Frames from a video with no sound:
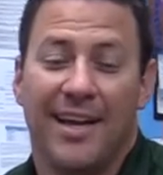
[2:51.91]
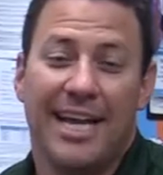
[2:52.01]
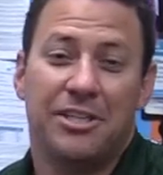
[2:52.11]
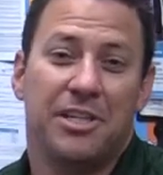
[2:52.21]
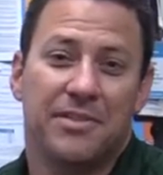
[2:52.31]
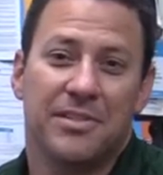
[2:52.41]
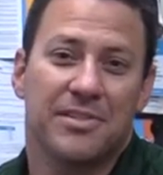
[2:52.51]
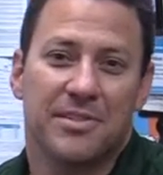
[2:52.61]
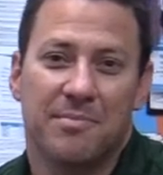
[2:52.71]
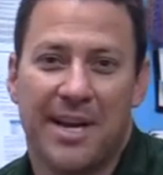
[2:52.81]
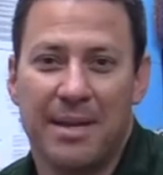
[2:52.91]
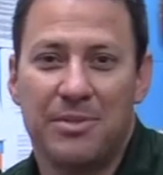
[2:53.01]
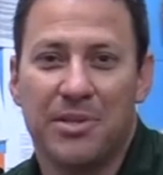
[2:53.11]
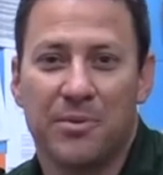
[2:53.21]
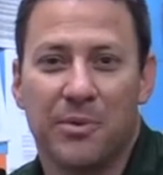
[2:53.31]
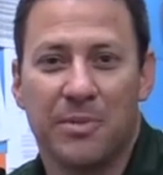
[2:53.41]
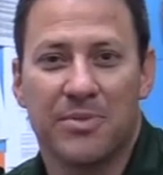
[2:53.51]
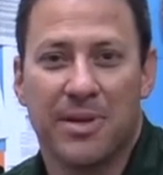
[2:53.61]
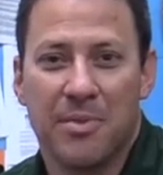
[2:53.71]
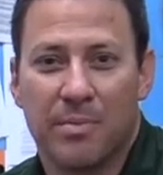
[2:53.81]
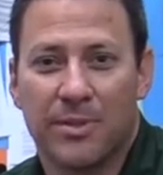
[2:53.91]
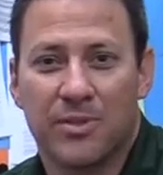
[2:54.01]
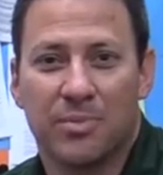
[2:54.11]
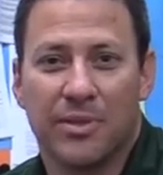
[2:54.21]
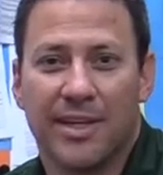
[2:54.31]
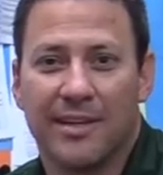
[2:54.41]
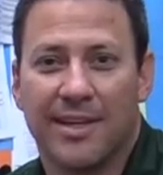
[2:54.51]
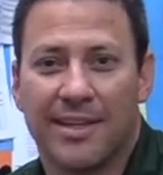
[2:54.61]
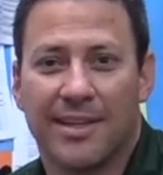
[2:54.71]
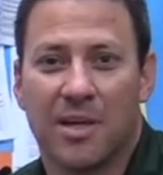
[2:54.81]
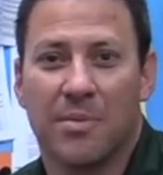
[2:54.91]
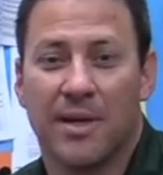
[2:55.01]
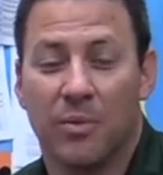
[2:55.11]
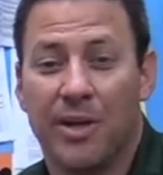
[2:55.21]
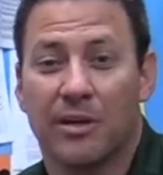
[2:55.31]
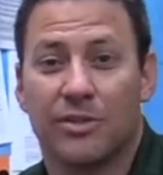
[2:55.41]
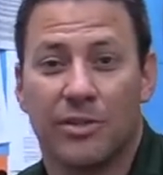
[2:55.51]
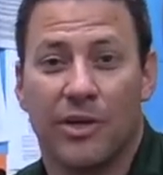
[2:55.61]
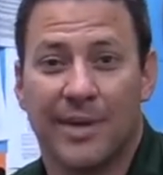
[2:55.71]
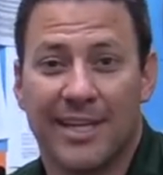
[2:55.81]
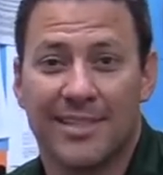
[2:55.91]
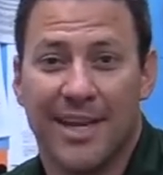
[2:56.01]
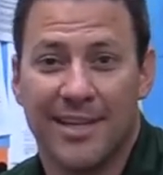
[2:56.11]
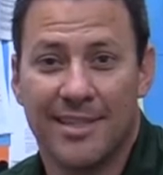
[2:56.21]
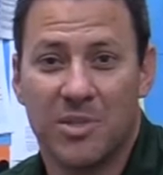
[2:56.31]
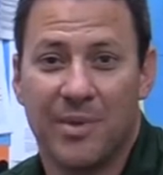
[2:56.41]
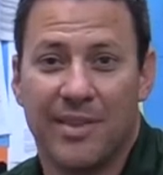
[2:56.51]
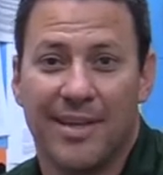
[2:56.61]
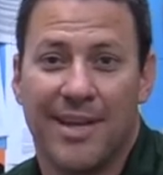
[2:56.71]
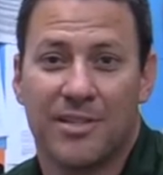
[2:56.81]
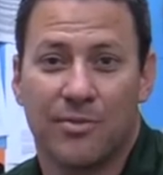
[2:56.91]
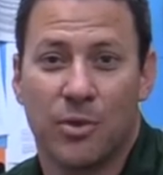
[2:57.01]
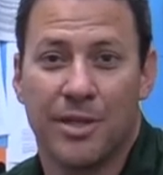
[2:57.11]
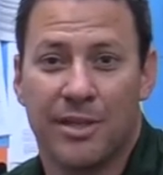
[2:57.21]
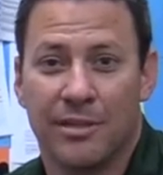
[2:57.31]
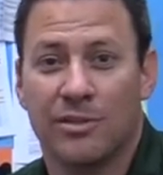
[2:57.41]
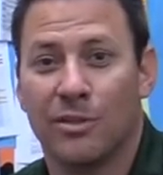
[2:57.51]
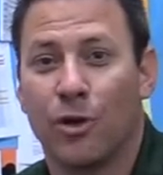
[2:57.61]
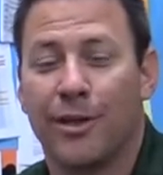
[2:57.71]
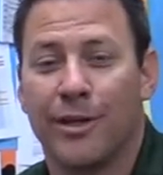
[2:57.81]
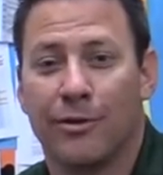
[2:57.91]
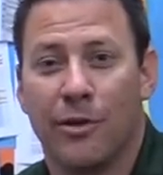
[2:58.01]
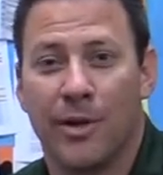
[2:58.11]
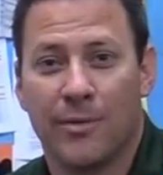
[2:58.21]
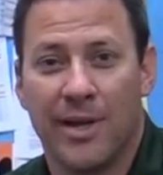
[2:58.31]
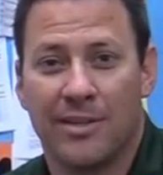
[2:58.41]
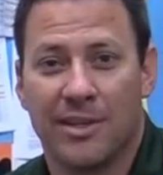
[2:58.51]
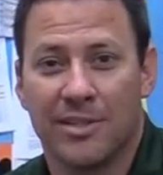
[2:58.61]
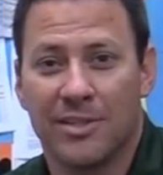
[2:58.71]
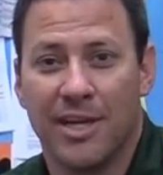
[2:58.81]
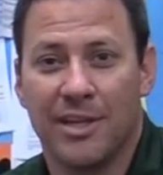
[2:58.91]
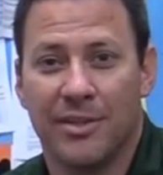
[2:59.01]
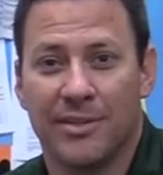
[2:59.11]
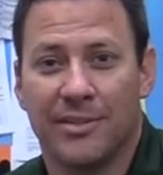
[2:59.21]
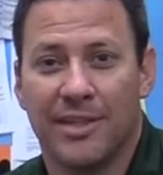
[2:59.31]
Hey Chieftains, my name is Ethan Williams and I'm the principal here at Clairemont and we are so excited to spend the next four years learning and growing right alongside you.